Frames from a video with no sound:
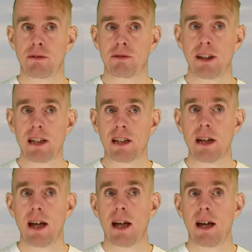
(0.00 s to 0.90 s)

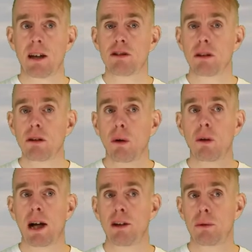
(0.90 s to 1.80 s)
15, so
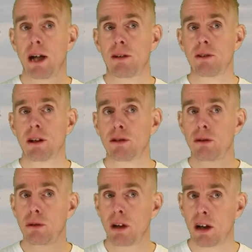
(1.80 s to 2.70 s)
long as we have our
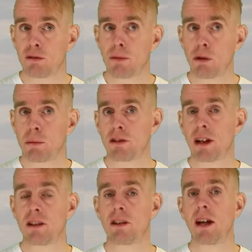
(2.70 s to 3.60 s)
2.5
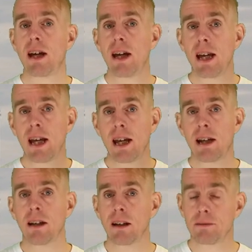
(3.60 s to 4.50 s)
mole%
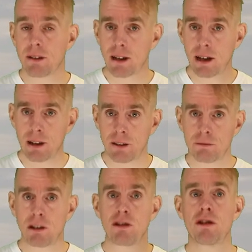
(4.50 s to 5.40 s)
in
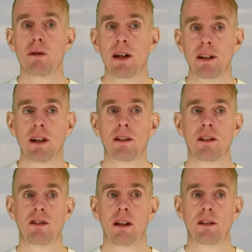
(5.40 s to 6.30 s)
our residue and in our
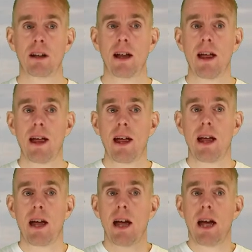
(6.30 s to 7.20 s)
distillate.
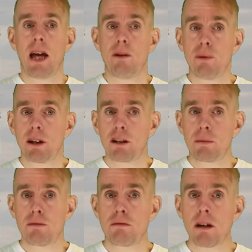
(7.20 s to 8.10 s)
If we're going
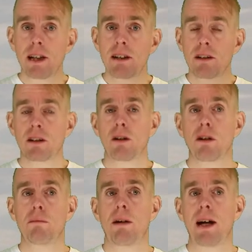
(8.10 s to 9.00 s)
to be running the
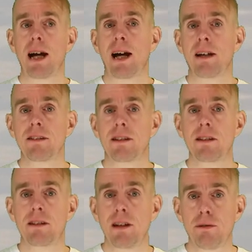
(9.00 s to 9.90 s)
column at
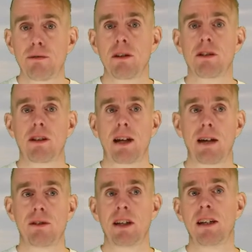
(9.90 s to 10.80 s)
different
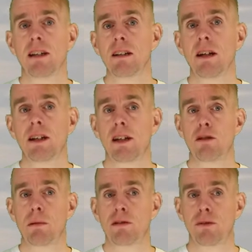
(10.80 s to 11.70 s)
heavy key and light
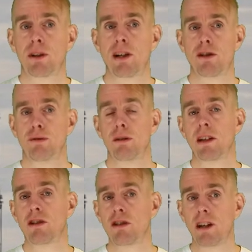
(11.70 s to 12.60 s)
key specifications for
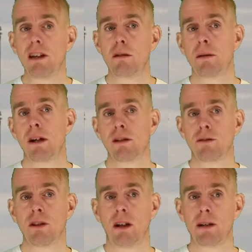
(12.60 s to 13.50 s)
an extended
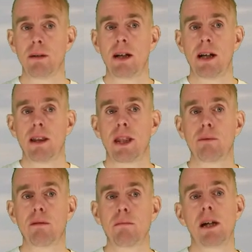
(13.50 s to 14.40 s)
period of time,
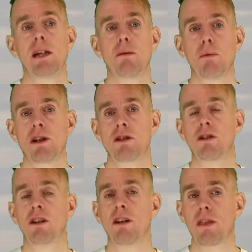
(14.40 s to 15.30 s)
then we may
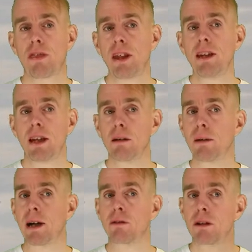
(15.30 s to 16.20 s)
wish to start thinking
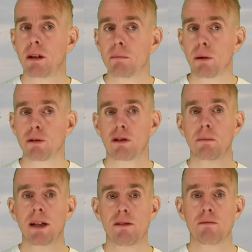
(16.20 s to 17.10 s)
about
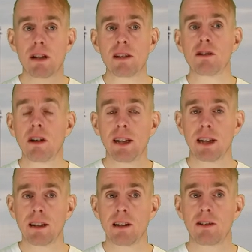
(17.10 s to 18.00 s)
possibly
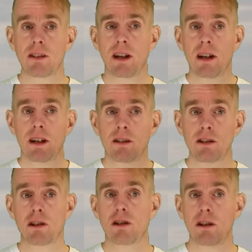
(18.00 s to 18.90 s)
redesigning this
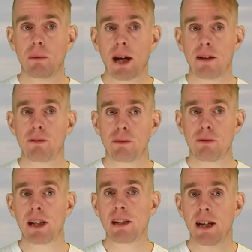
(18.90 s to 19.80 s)
such that we have the
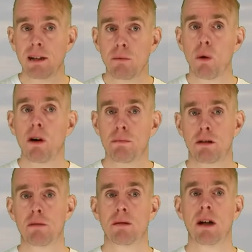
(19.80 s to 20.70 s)
feed in a more
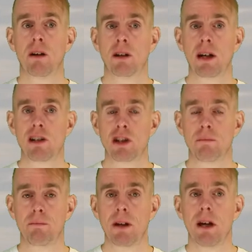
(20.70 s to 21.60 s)
appropriate
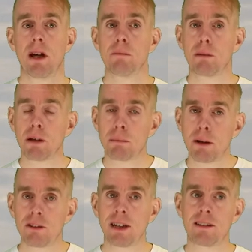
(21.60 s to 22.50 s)
location. But by
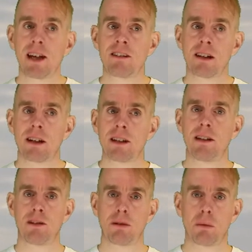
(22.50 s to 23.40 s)
plotting data like
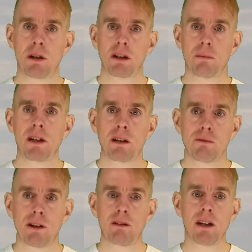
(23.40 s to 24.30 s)
this, we can make
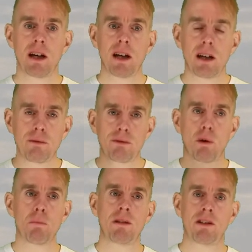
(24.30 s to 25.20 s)
a very
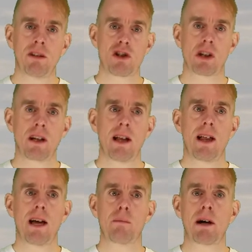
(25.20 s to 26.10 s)
informed decision
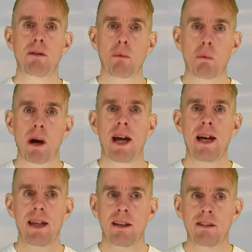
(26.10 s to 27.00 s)
about
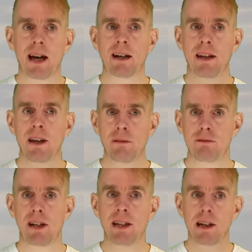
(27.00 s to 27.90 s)
where exactly that
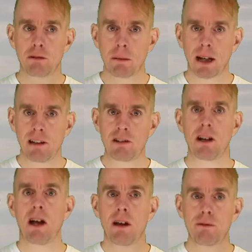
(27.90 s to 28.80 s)
feed gets
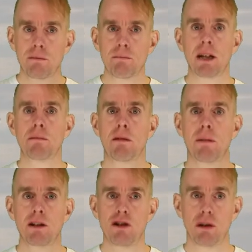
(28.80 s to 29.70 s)
placed for
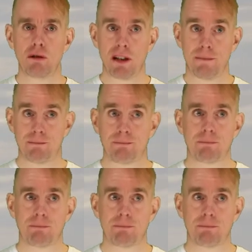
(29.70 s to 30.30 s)
minimum duty.